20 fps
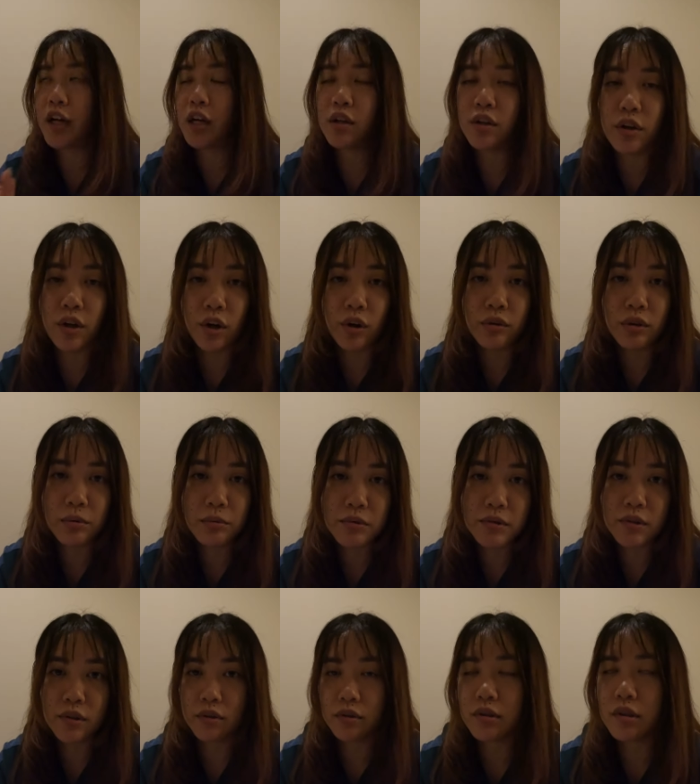I had known it
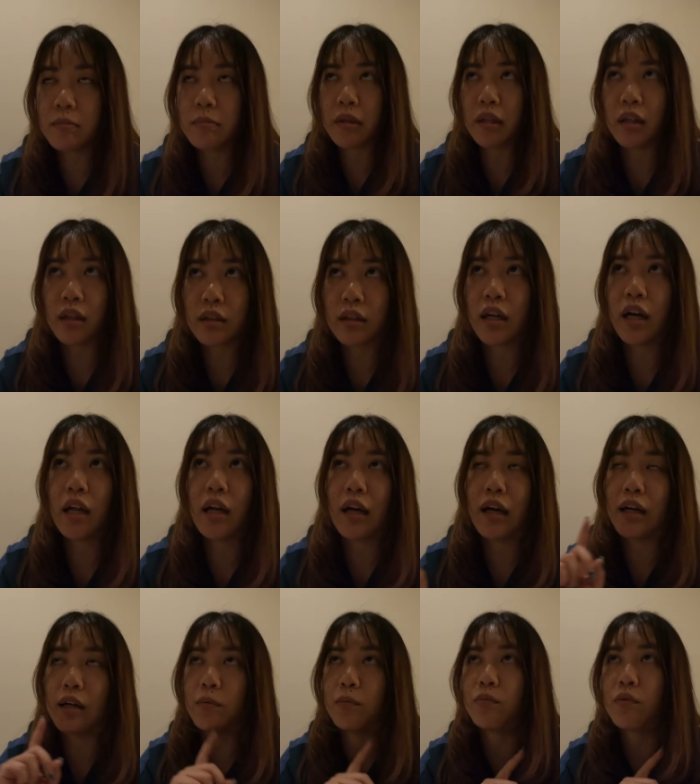was going to be like that,
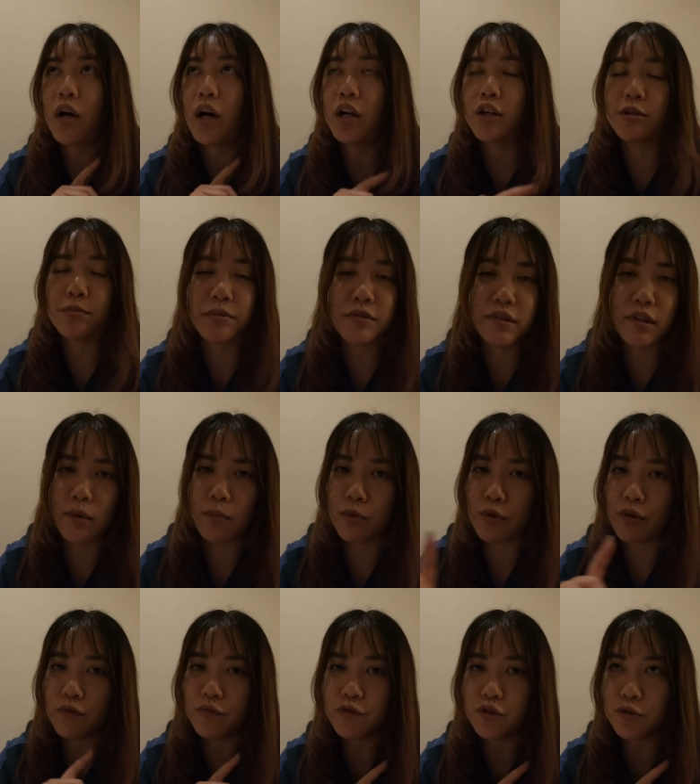I 100%
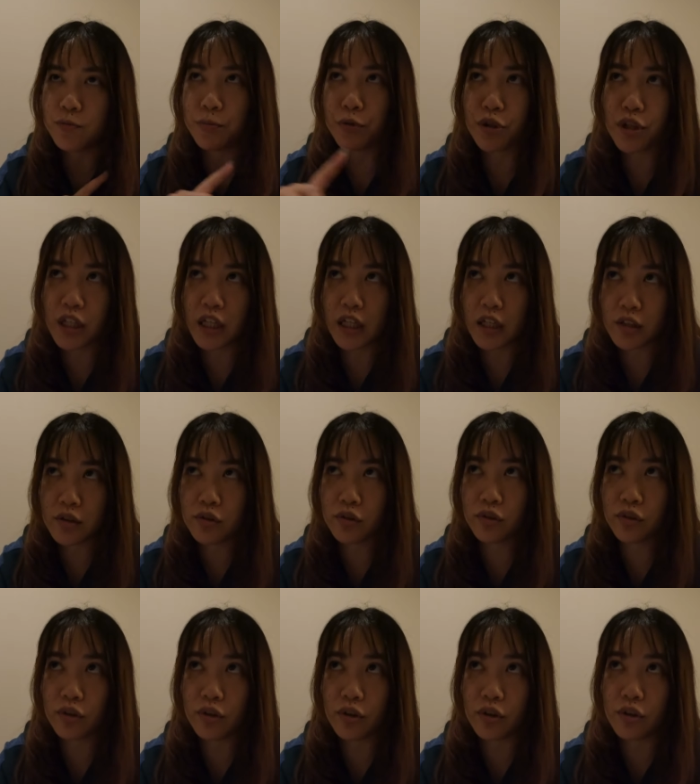would have just bought tickets
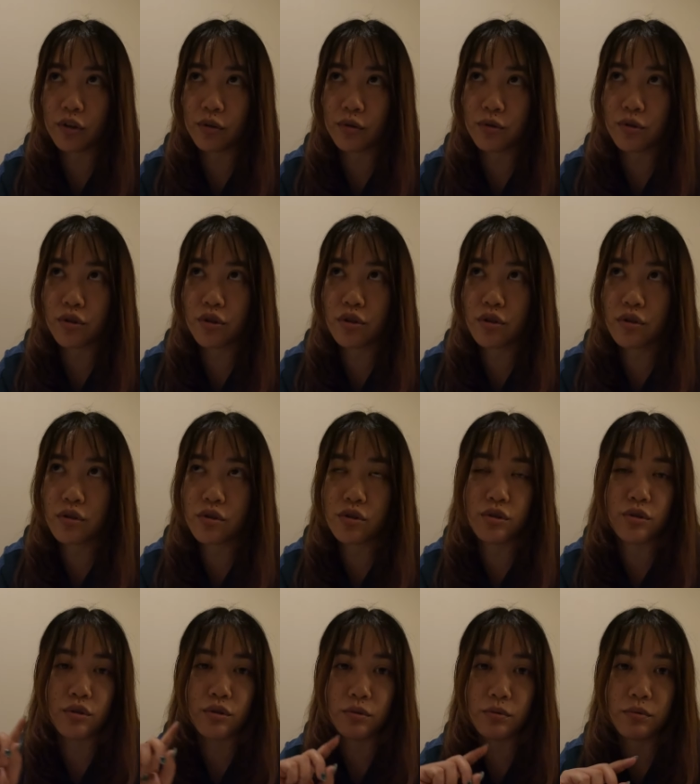to go
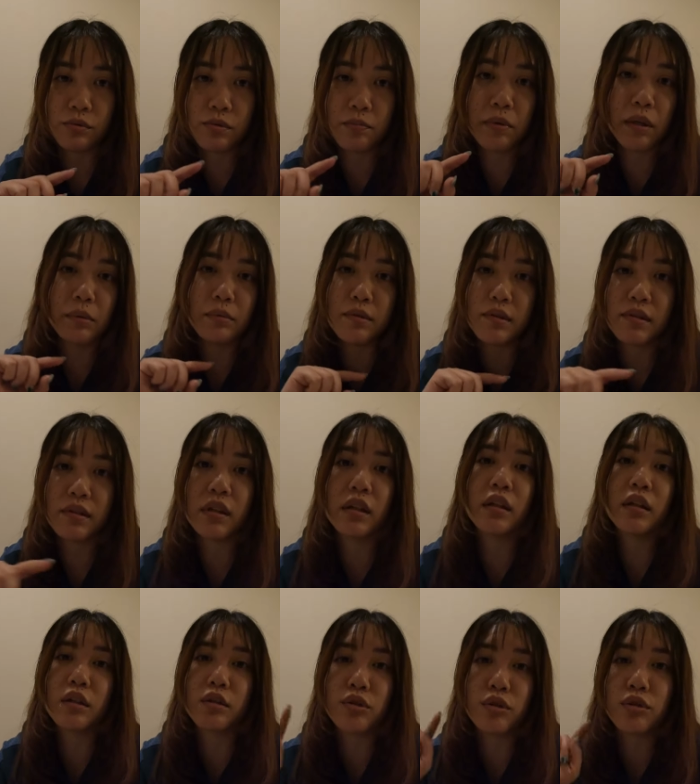to be able to see
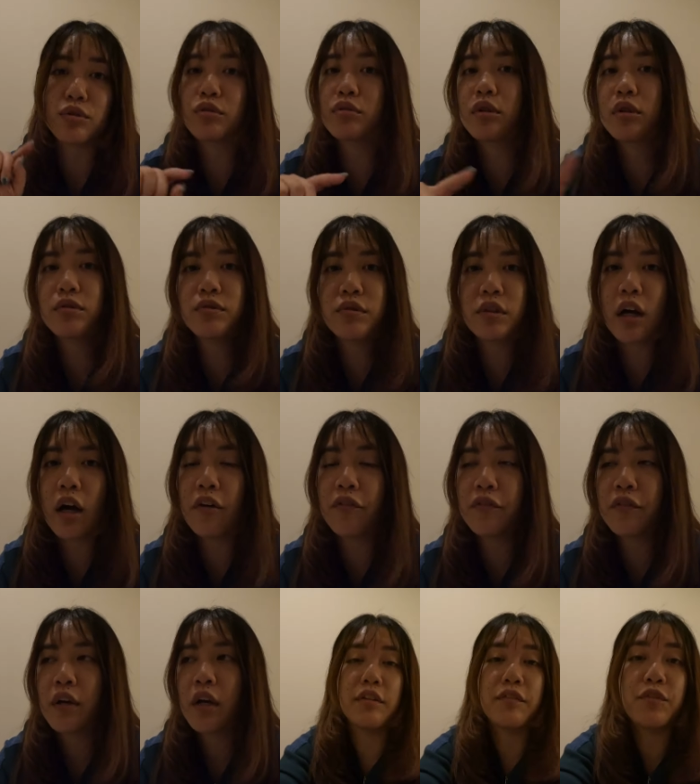the Totoro
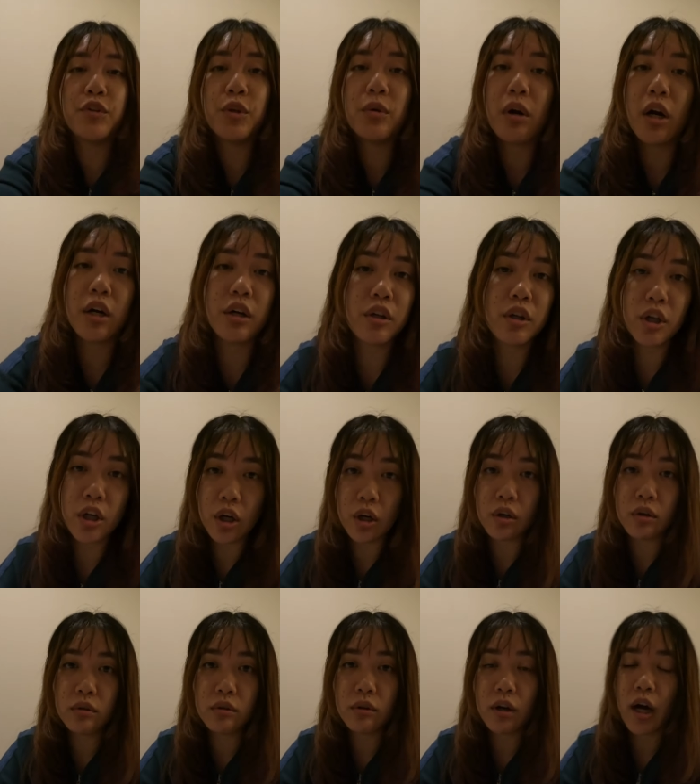stuff. If you are to
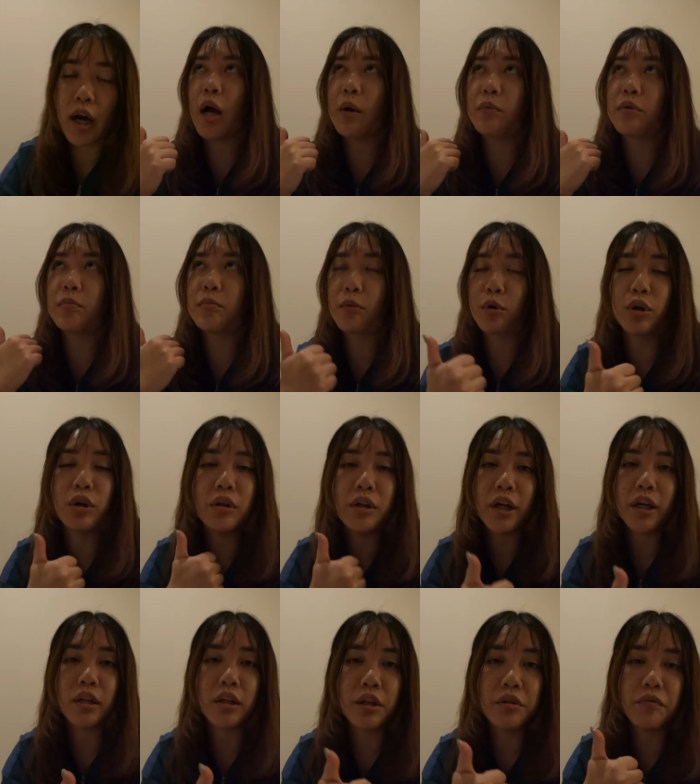go, I would more
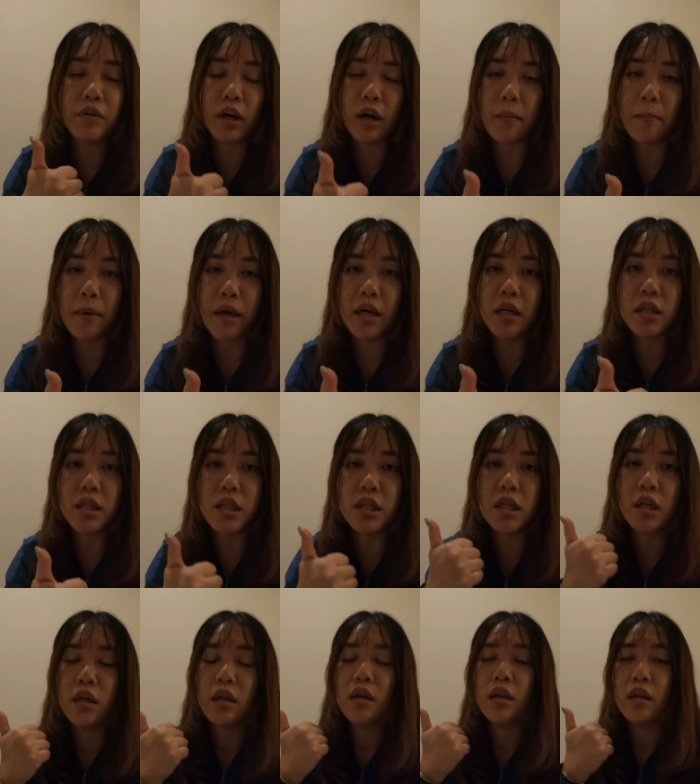likely recommend